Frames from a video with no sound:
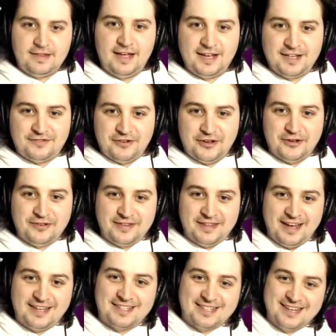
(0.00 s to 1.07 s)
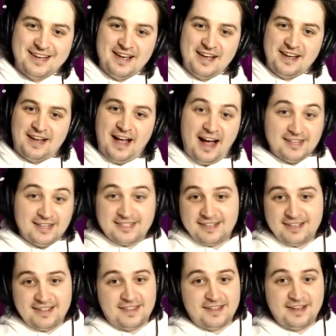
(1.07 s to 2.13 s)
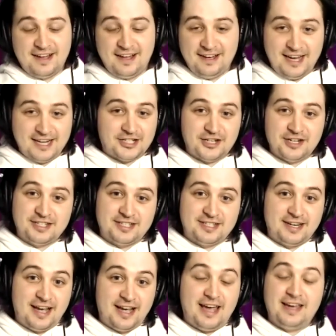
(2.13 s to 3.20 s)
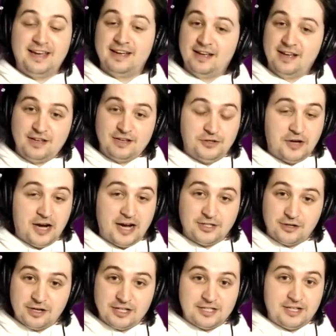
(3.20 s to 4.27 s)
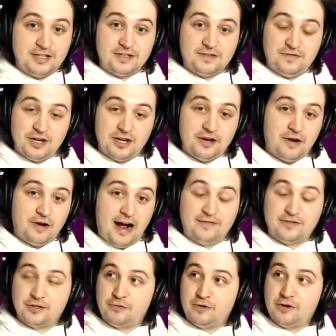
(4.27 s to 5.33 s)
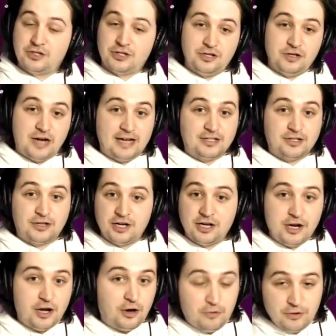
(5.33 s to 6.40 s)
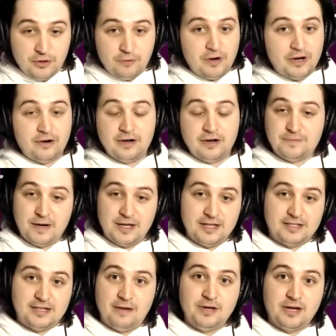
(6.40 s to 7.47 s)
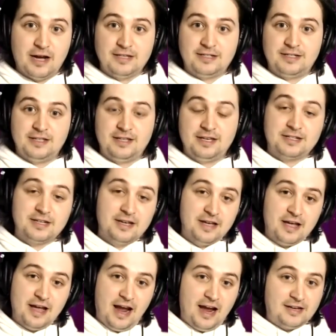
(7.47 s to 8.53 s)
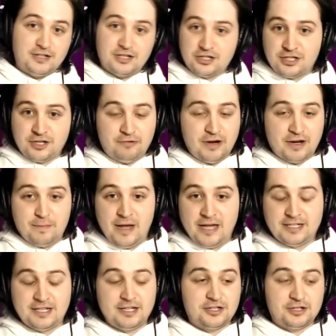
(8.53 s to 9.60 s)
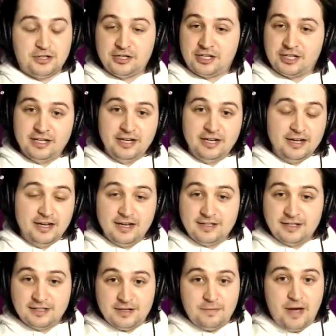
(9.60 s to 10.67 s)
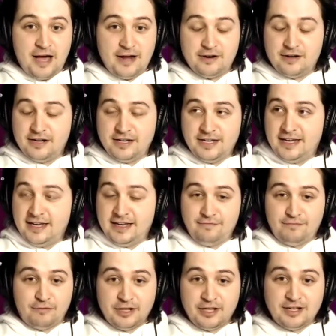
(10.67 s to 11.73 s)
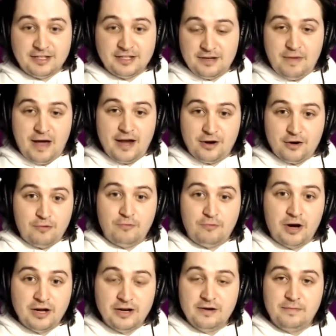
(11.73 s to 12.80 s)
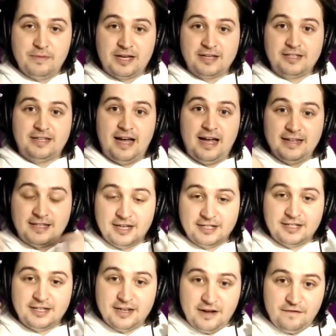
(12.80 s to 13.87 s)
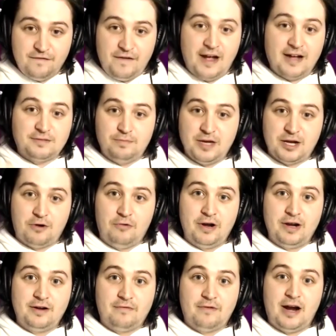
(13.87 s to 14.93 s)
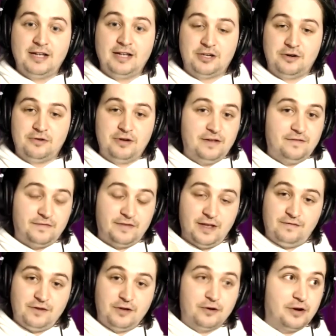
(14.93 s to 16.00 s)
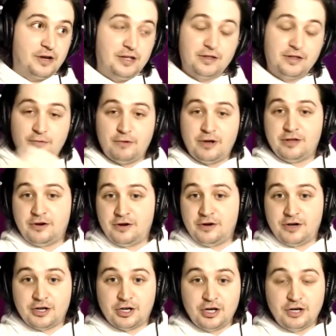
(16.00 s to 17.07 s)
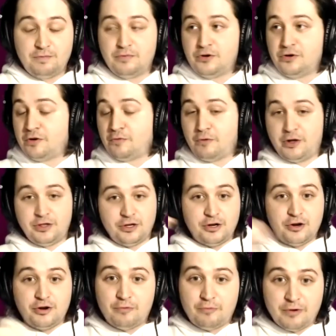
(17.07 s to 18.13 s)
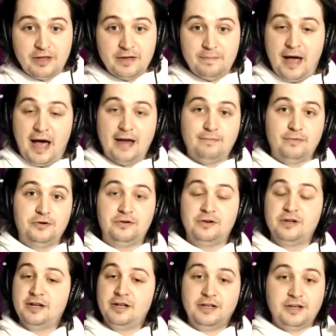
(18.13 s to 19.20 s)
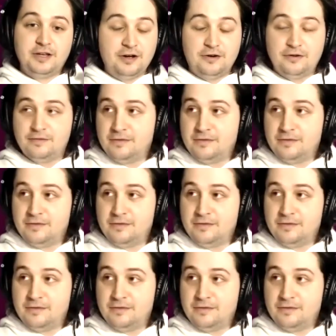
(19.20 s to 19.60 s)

Thanks, Phil. Thanks, guys. The election is today. You guys are going to see this video afterwards. So, you guys are going to know who the winner is by the time you guys see this. And just a quick message look, doesn't matter it, it, really doesn't matter who won because that doesn't affect bitcoin right so if if you're either whether you're in a good mood or whether you're in a really bad mood you know